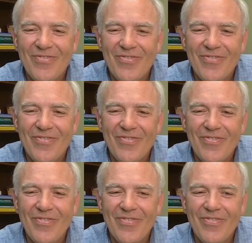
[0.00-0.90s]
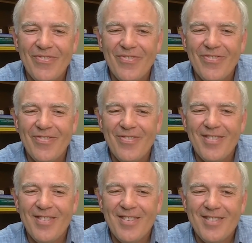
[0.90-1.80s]

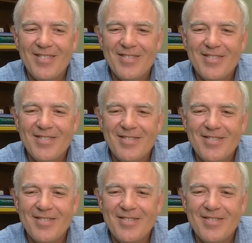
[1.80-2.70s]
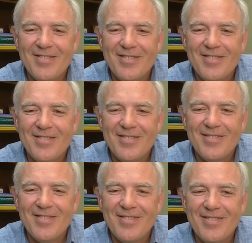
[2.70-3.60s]

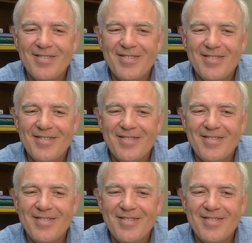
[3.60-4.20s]
[no speech]